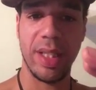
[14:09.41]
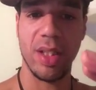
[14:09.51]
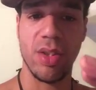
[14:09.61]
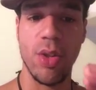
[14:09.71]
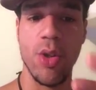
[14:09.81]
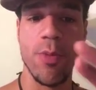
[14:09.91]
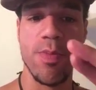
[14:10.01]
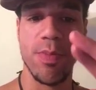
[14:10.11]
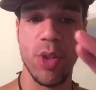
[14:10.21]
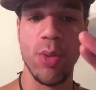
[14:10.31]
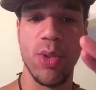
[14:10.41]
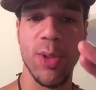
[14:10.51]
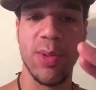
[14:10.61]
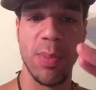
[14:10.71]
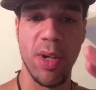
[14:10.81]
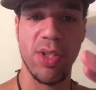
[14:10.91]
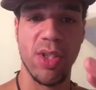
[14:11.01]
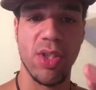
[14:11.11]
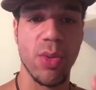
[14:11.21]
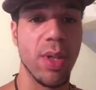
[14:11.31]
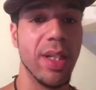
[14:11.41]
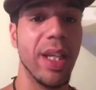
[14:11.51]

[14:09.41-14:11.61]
like a tube, two tubes merged into one.